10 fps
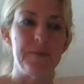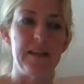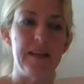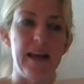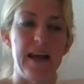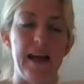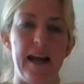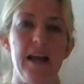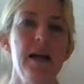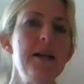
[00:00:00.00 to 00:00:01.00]
Okay,
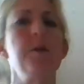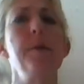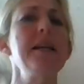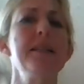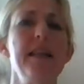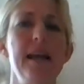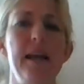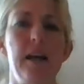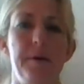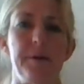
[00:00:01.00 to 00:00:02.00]
so back to the
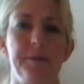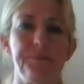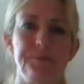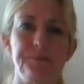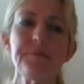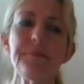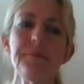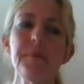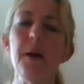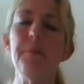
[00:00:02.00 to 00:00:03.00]
animal.
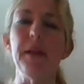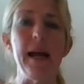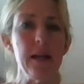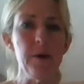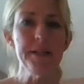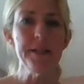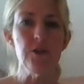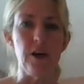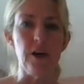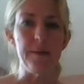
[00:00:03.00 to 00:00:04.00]
Black and white
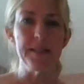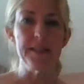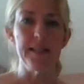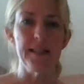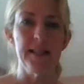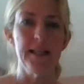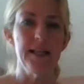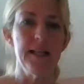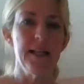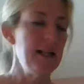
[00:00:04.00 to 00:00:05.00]
stripes,
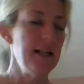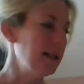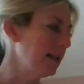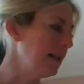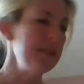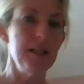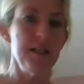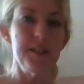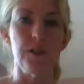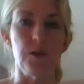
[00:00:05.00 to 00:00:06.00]
lives at a
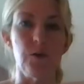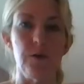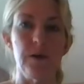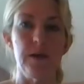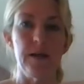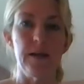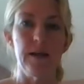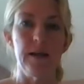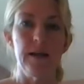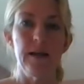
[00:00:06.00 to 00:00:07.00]
zoo,
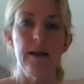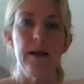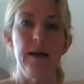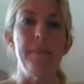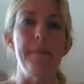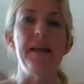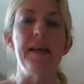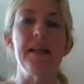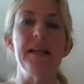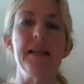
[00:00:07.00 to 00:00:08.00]

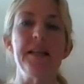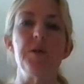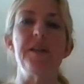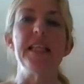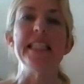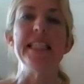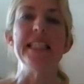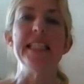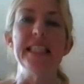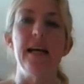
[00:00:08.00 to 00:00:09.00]
begins with the Z
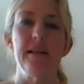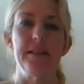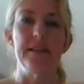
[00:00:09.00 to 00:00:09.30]
sound.